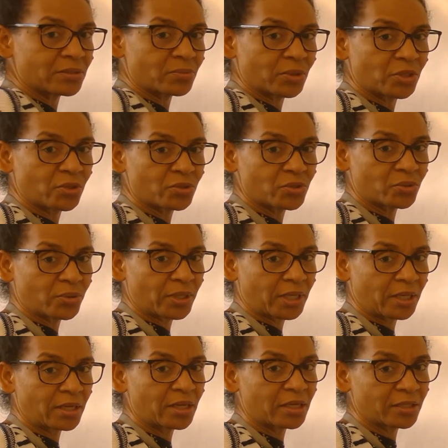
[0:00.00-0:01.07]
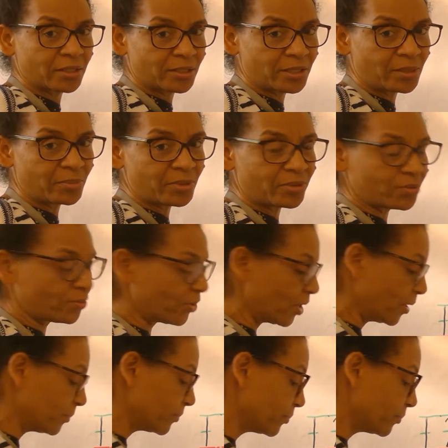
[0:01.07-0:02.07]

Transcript: when you're doing the number 3.